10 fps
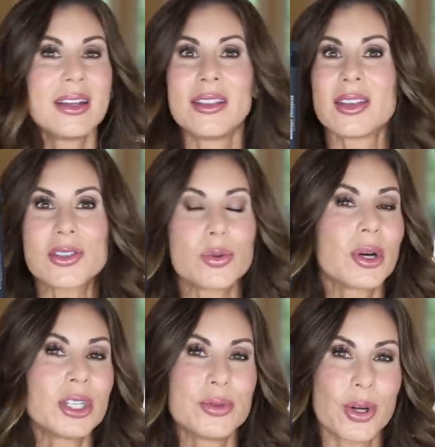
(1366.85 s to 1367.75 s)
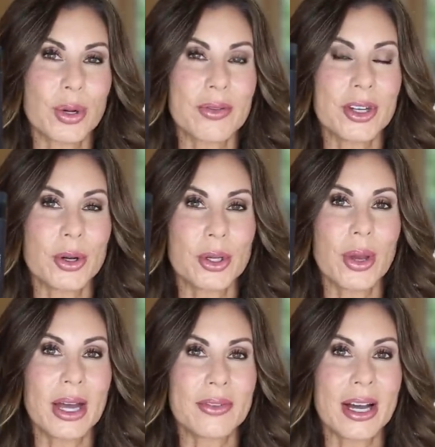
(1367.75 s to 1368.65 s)
This one you don't even know you
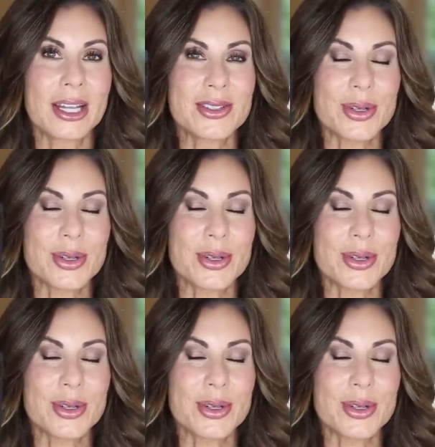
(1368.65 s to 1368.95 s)
have on.